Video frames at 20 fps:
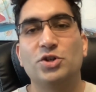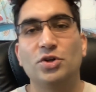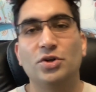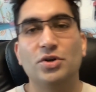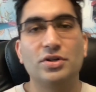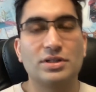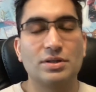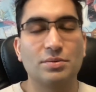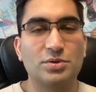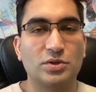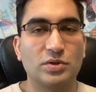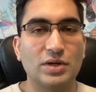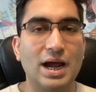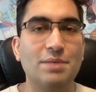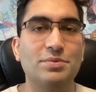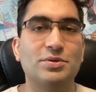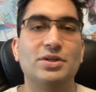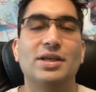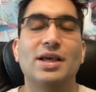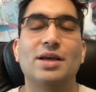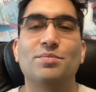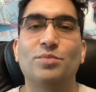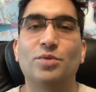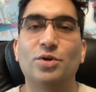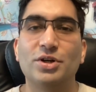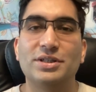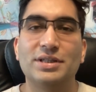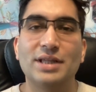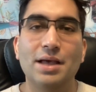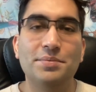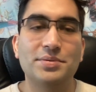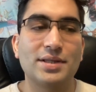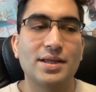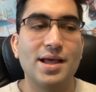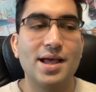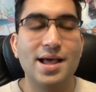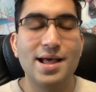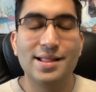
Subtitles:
sure you subscribe so you get more tips.